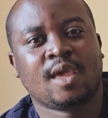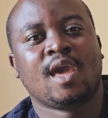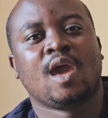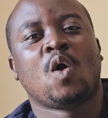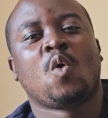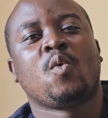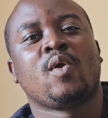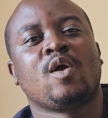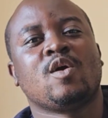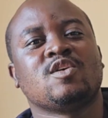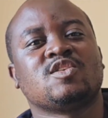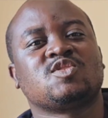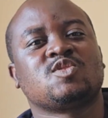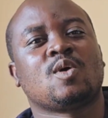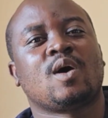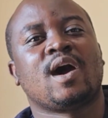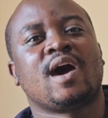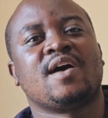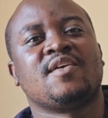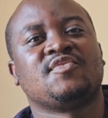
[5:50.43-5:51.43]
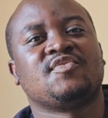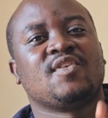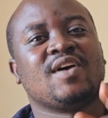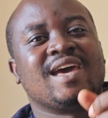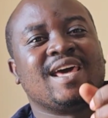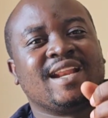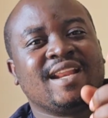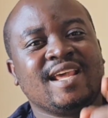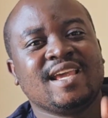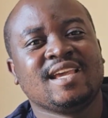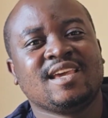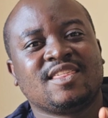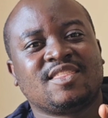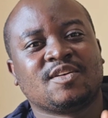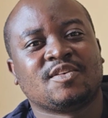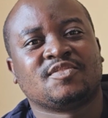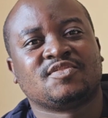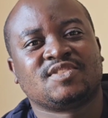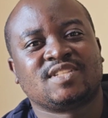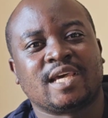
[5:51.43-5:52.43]
We also have length
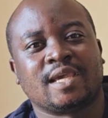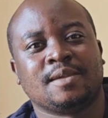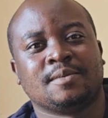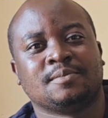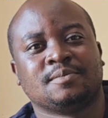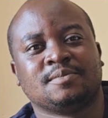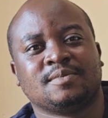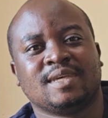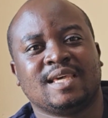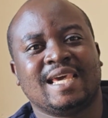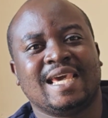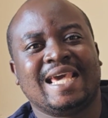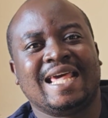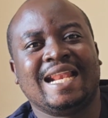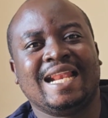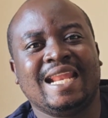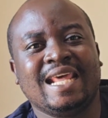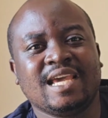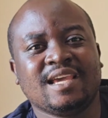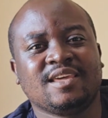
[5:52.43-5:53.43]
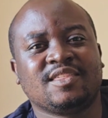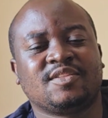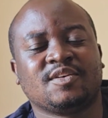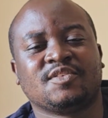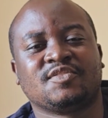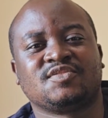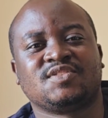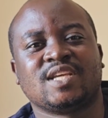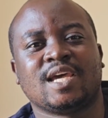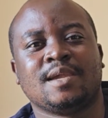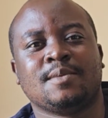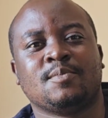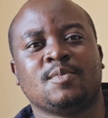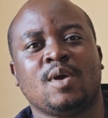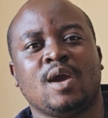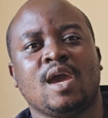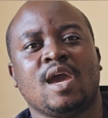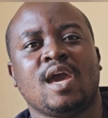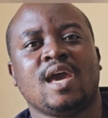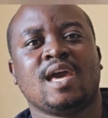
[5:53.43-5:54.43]
of time. Length of time.
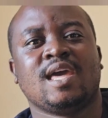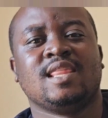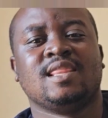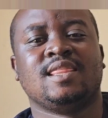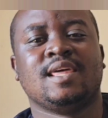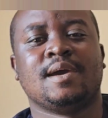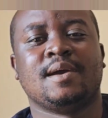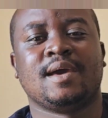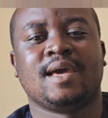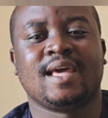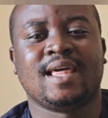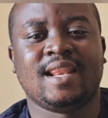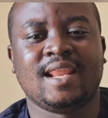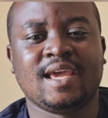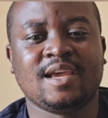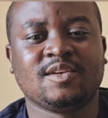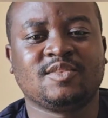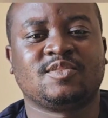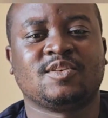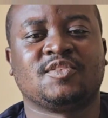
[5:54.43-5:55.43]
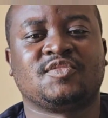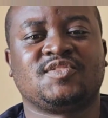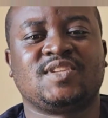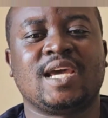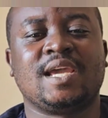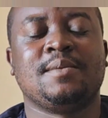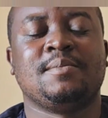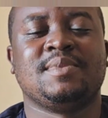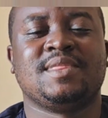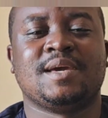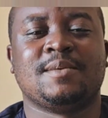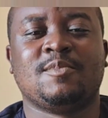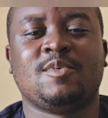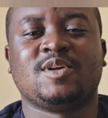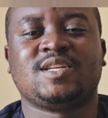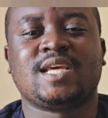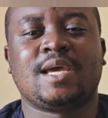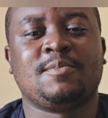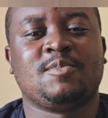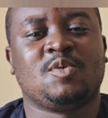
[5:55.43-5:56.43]
The length of time, the more
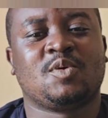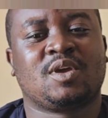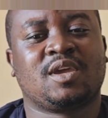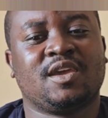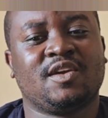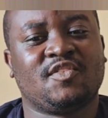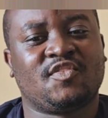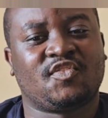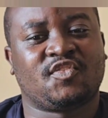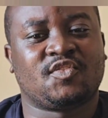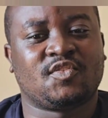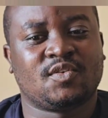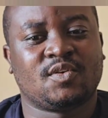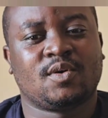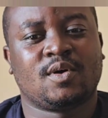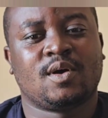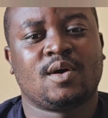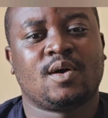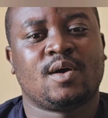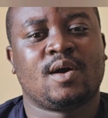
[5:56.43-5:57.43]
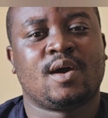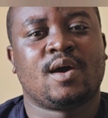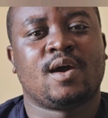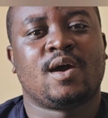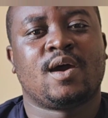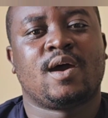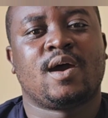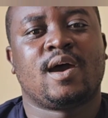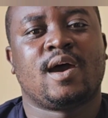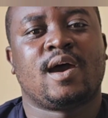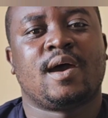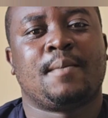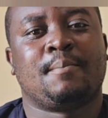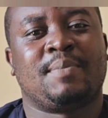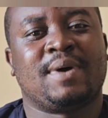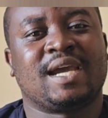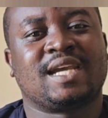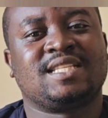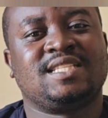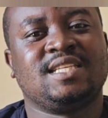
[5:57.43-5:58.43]
time you give
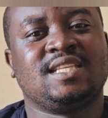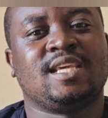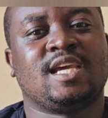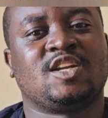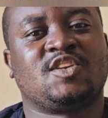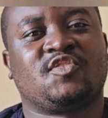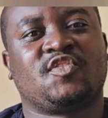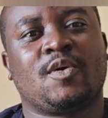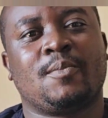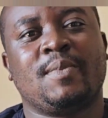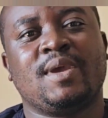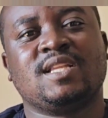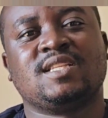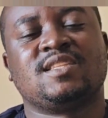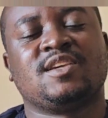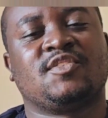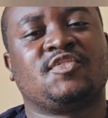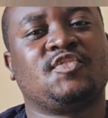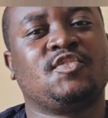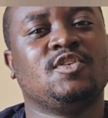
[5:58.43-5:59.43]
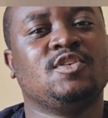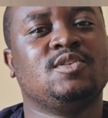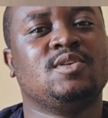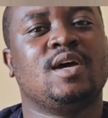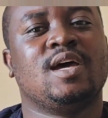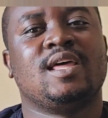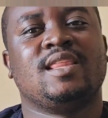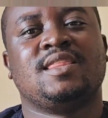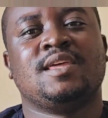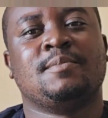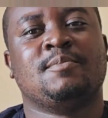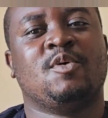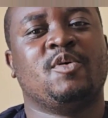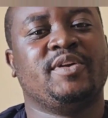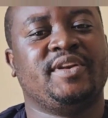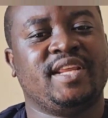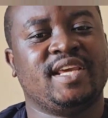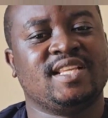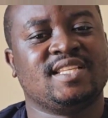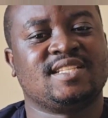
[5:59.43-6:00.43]
bacteria to ferment the food, the more
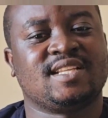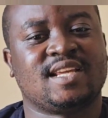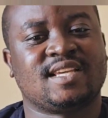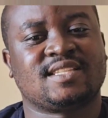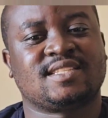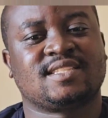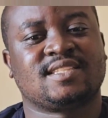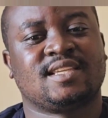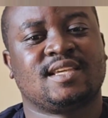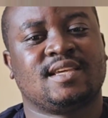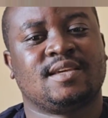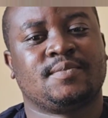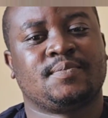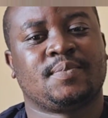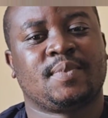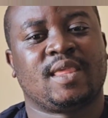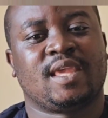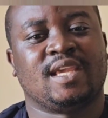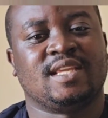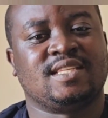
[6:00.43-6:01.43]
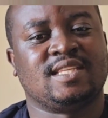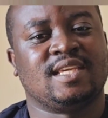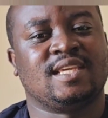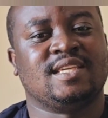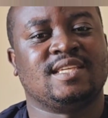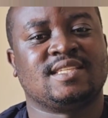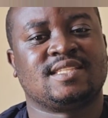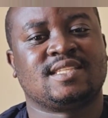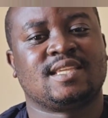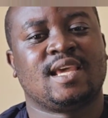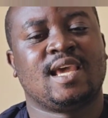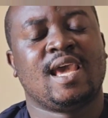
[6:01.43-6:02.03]
dangerous it is.